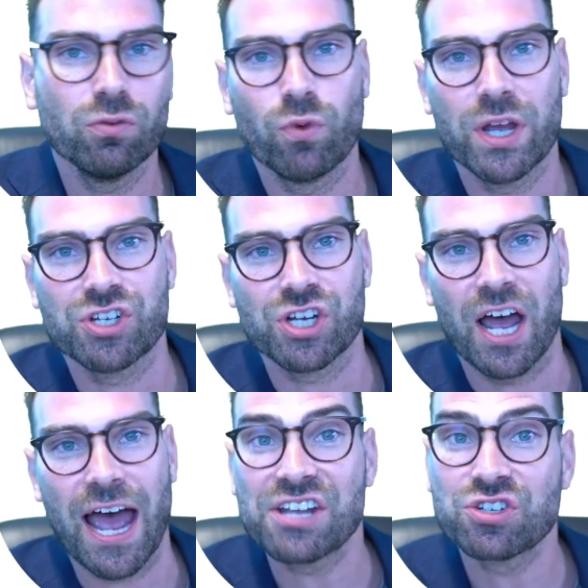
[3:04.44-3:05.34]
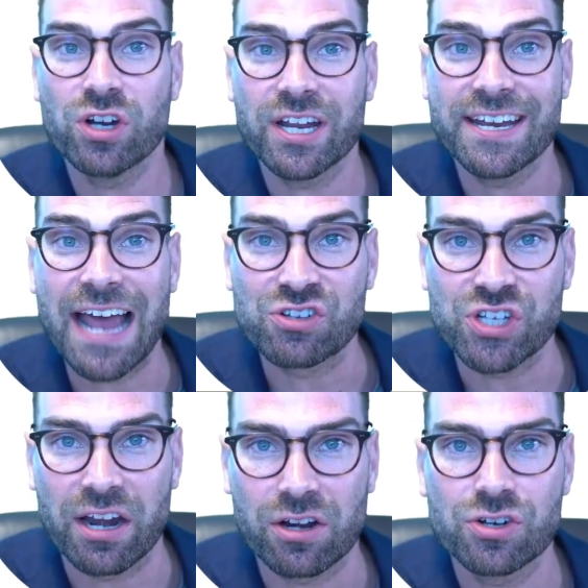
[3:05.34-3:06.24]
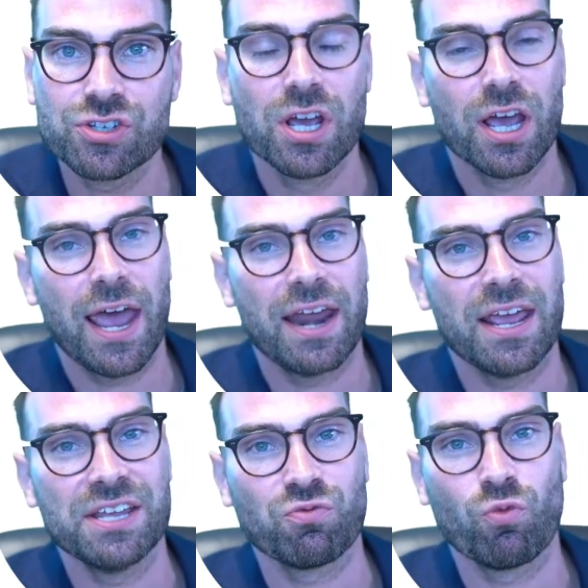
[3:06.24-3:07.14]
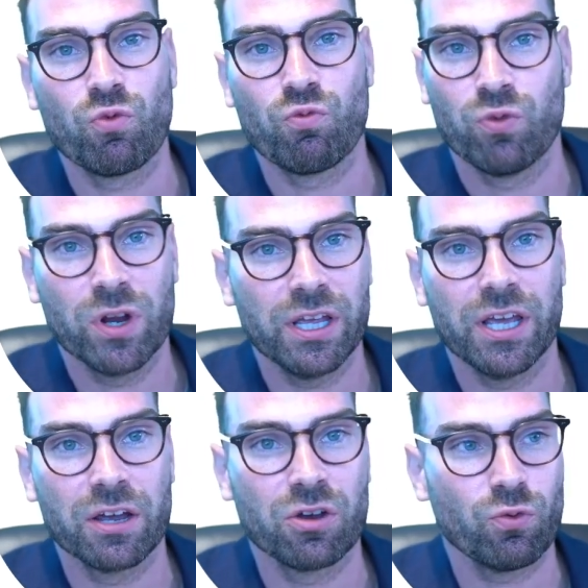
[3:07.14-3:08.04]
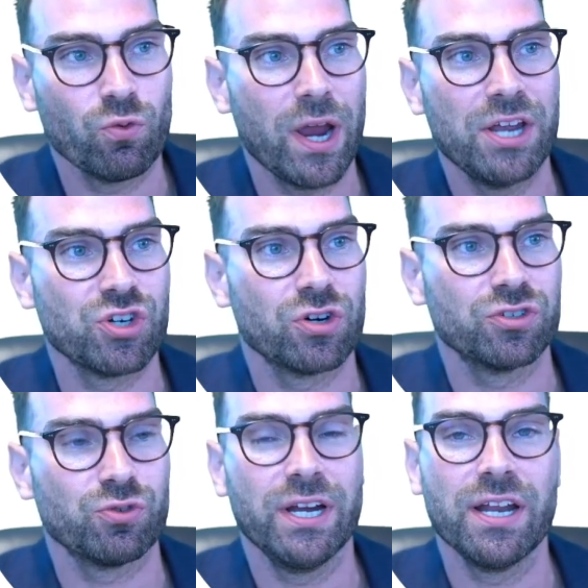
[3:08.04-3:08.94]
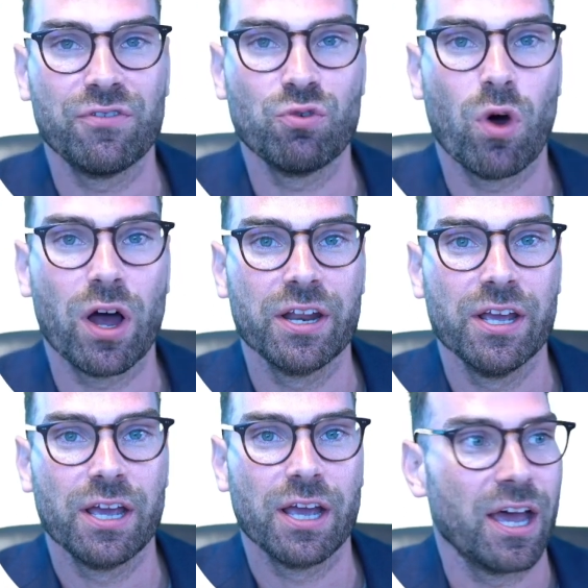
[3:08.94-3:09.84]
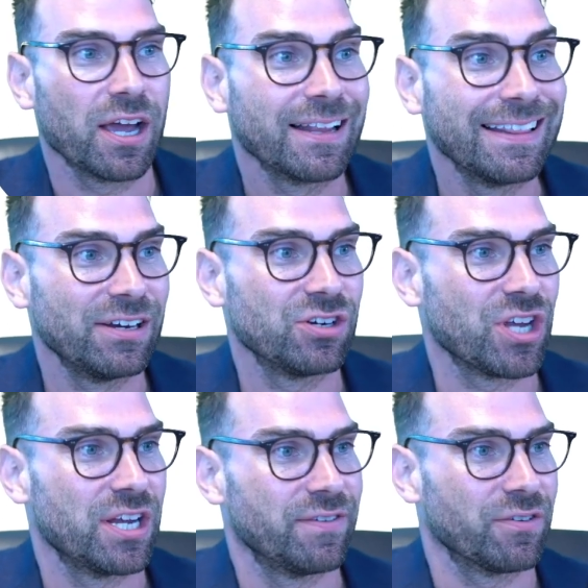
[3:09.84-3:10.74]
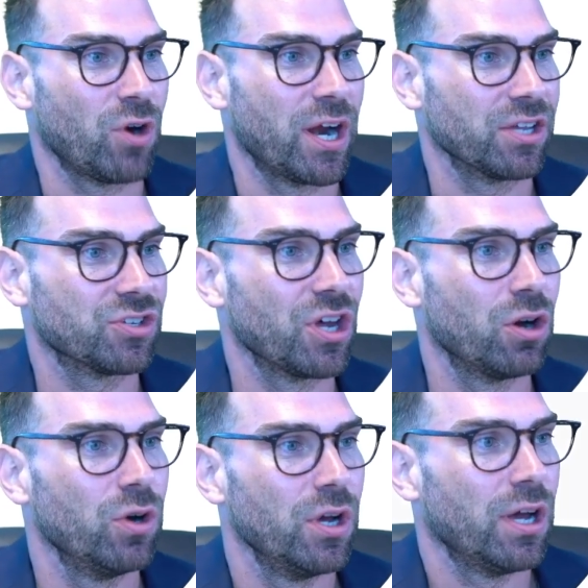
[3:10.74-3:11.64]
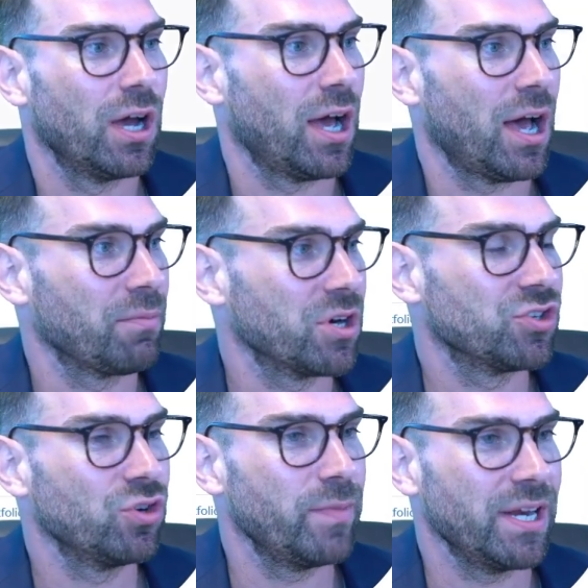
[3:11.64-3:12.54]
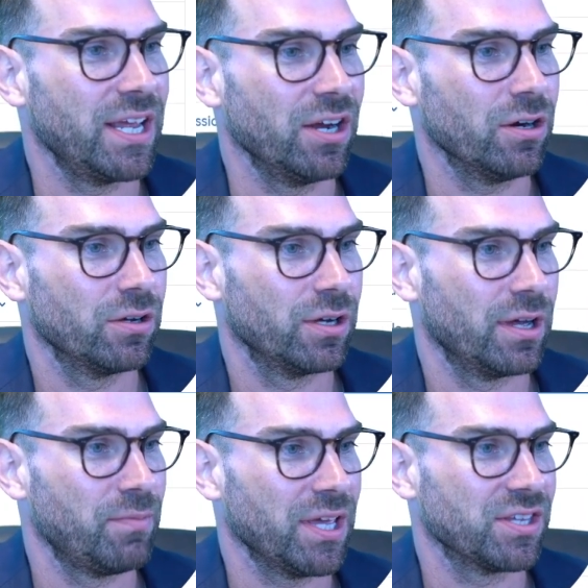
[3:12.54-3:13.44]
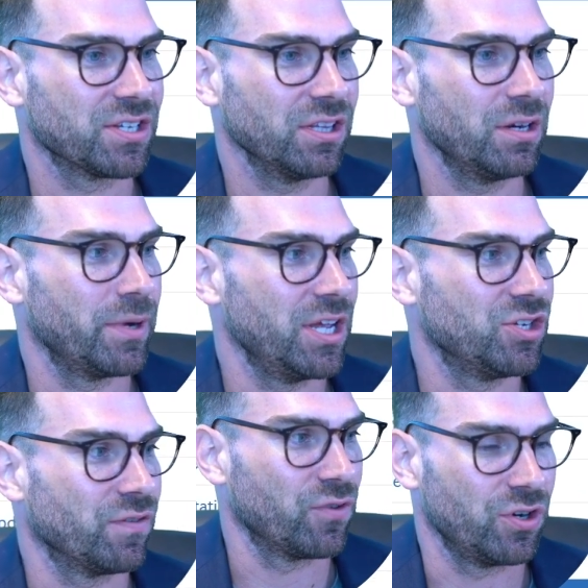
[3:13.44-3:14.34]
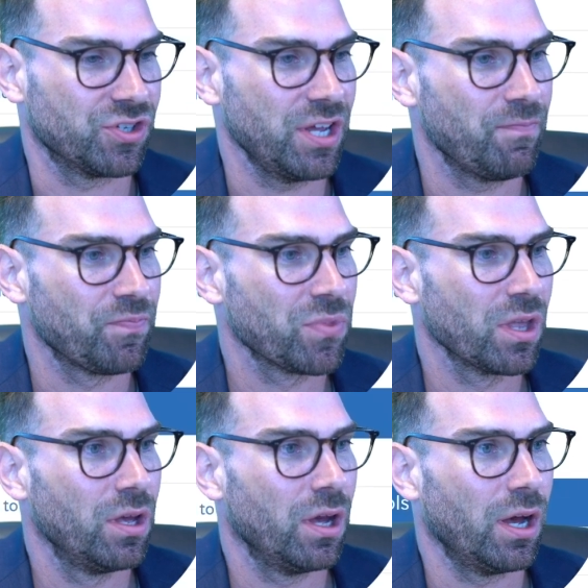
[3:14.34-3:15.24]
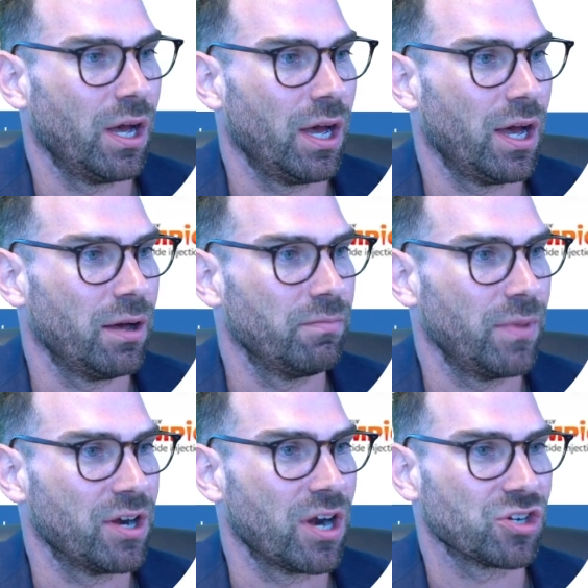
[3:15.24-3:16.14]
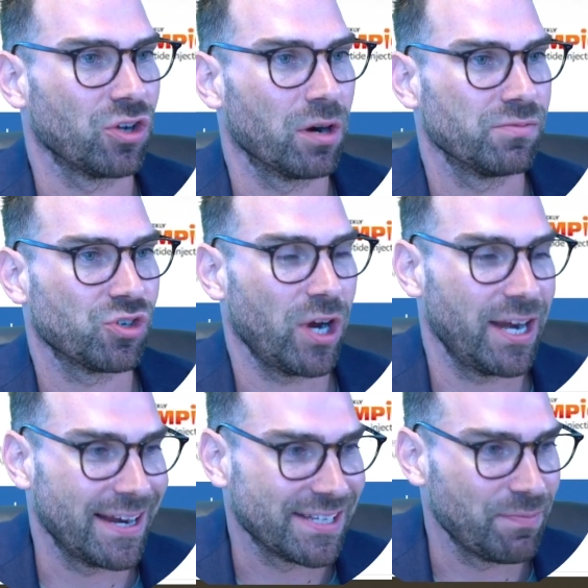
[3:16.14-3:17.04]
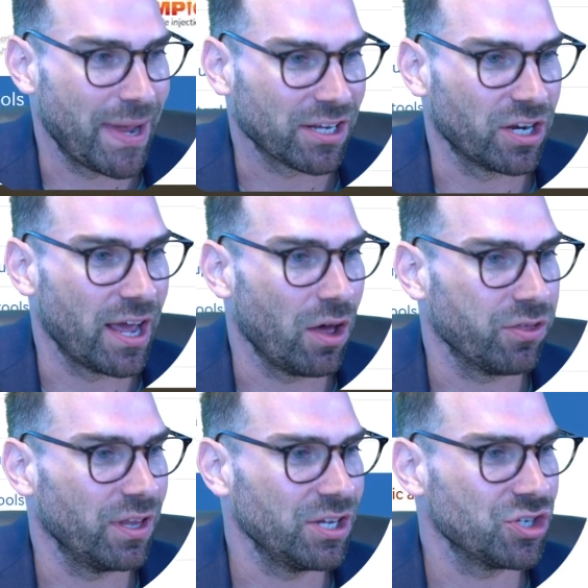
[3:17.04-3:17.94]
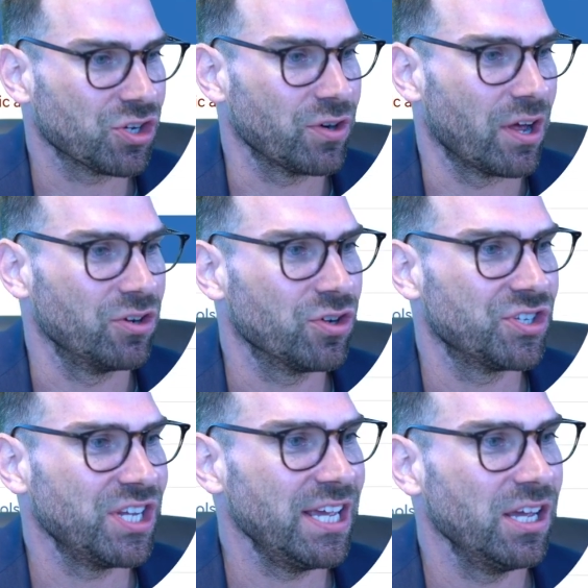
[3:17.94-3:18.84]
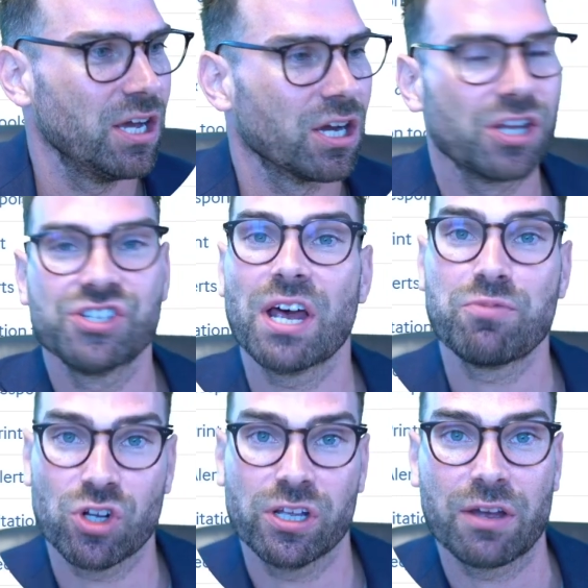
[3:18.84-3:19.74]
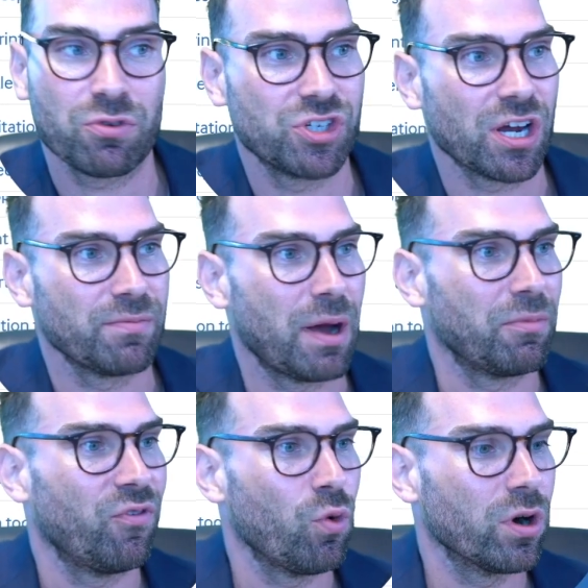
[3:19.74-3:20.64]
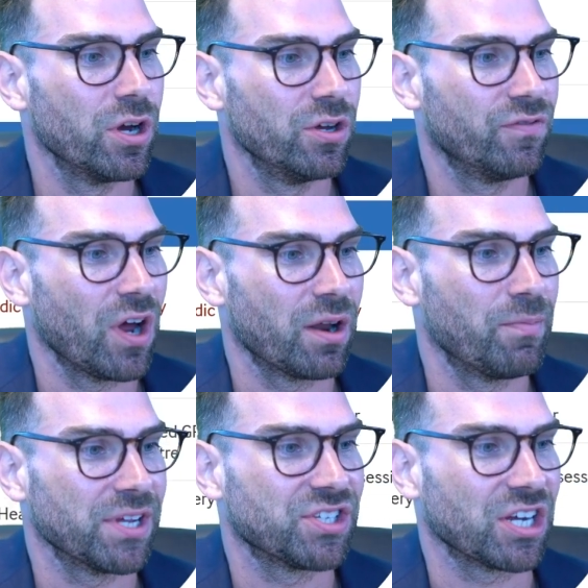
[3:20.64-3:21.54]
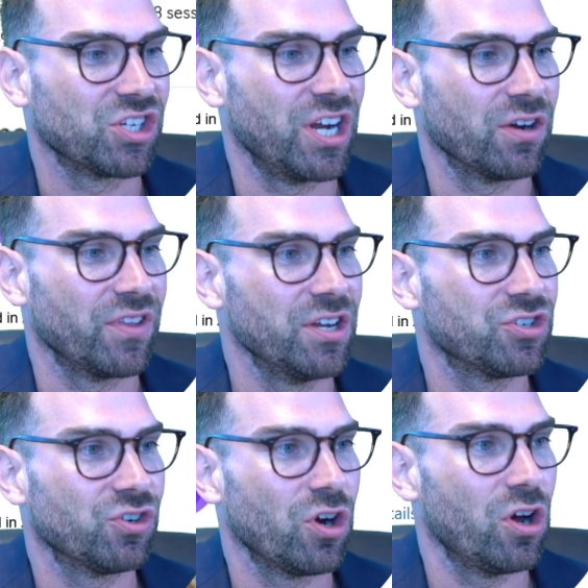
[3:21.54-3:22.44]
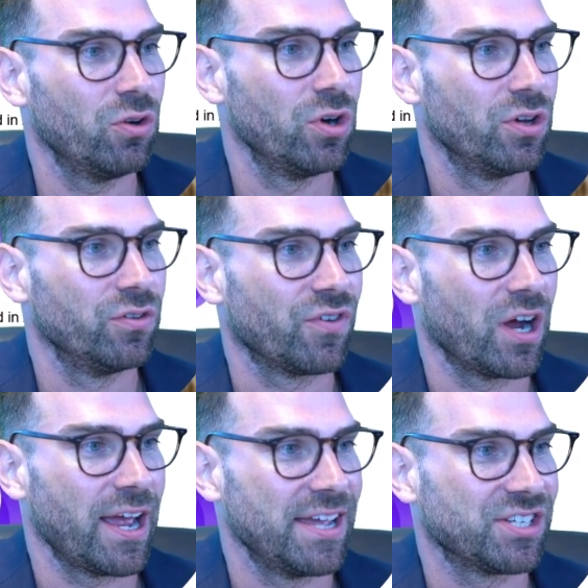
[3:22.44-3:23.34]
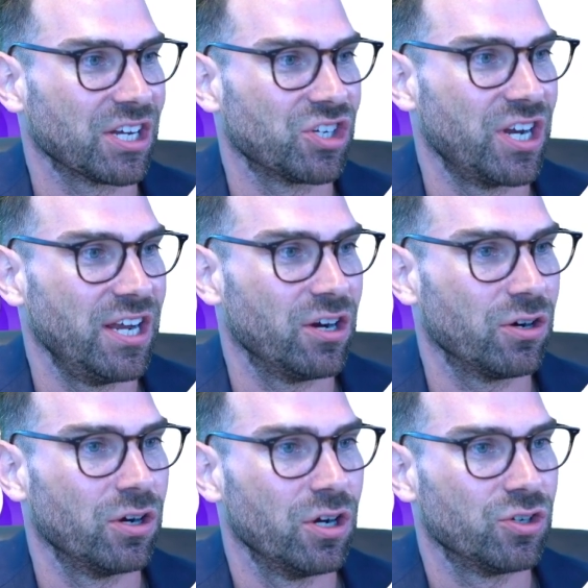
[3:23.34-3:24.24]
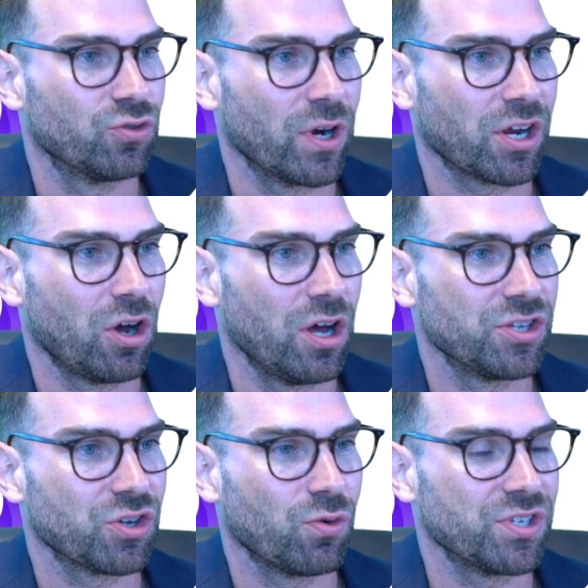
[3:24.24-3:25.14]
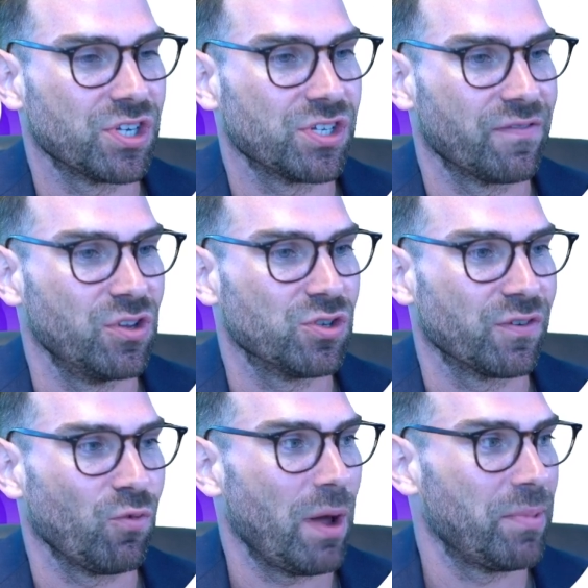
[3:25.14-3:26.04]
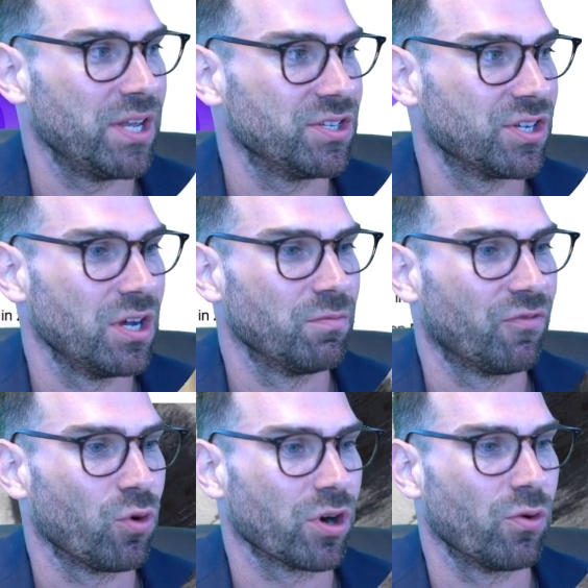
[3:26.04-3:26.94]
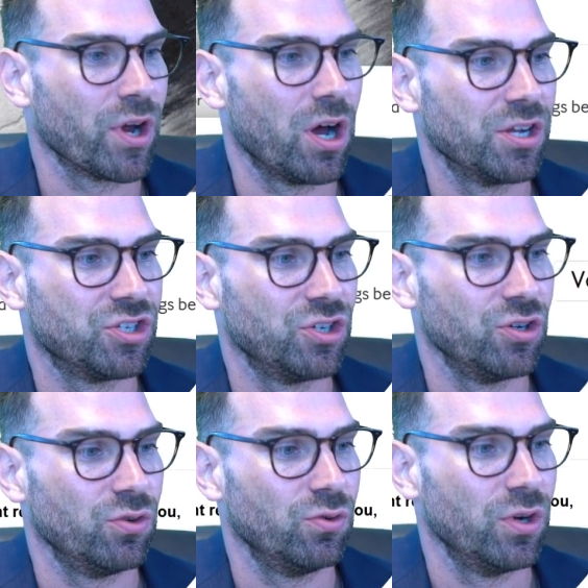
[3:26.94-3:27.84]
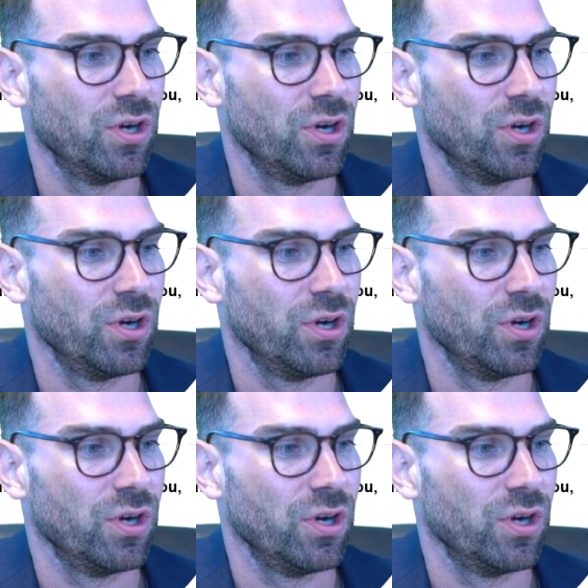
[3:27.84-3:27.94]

which has good in-house editors and is really a great journal to read if you want clear scientific writing. So I'm gonna zoom in here and make this a little bit easier to see. International arms trade and its impact on health. Let's just go down. You can see conceptually, like we were talking about before, you've got a big section here in the intro. You've got a section here, direct consequences of the use of weapons, before going on to